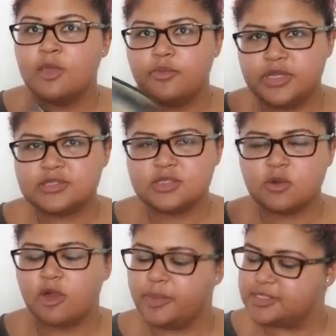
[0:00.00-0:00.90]
business or
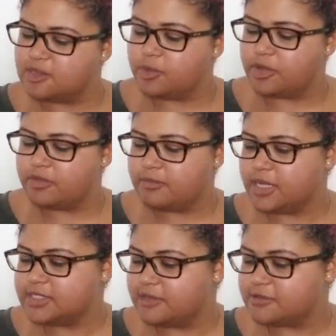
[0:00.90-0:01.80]
romance are both.
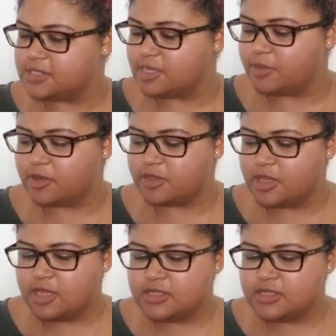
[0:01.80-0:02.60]
I'll definitely say both.